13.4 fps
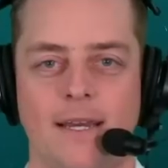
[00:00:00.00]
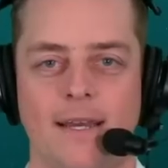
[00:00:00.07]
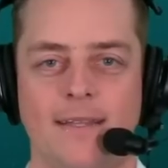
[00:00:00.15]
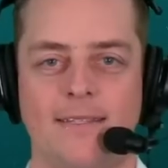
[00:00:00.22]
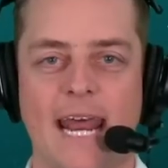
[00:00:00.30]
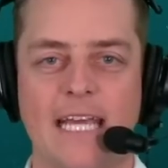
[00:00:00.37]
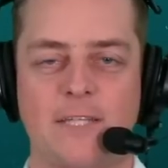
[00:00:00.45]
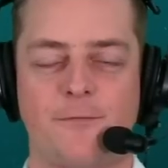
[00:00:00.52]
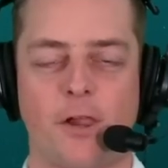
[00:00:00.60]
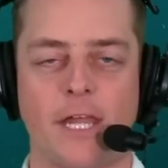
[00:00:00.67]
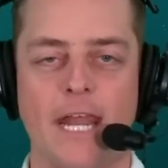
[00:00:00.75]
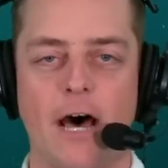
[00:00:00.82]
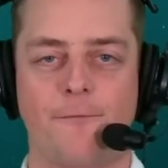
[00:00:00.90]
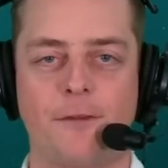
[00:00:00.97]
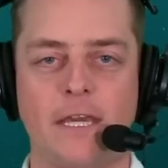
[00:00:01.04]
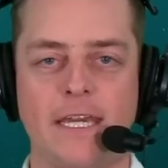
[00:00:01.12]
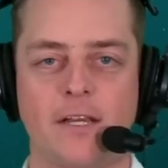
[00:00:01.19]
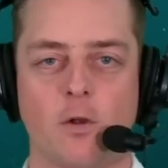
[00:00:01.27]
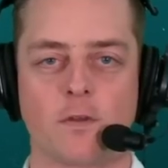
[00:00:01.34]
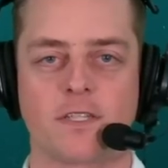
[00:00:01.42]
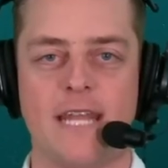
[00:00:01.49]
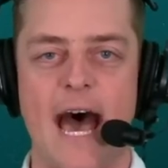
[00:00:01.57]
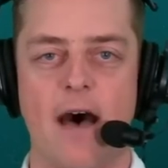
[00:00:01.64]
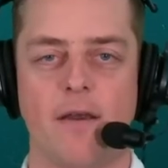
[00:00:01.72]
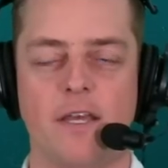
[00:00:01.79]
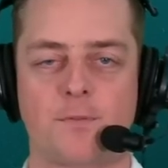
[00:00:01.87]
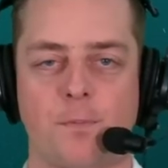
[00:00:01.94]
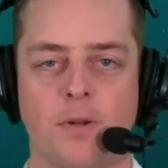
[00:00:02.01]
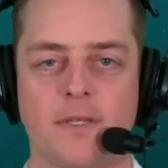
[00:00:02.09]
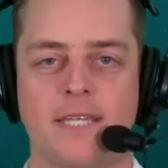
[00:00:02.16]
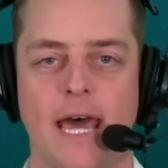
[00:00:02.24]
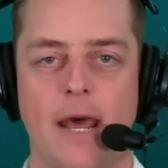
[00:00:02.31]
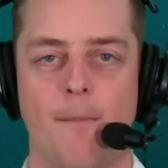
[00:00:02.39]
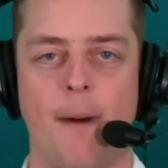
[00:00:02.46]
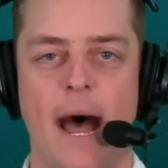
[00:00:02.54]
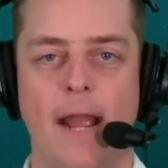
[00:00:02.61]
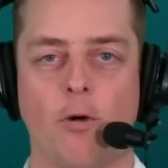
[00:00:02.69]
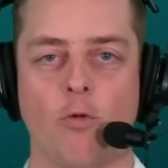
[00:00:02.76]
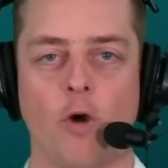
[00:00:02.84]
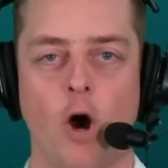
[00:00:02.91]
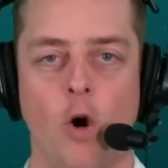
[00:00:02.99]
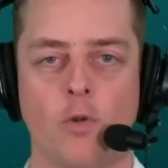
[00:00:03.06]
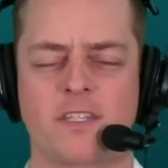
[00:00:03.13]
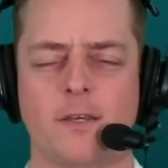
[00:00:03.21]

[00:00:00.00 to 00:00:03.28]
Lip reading: Today's Philadelphia Eagles Now is presented by Roan,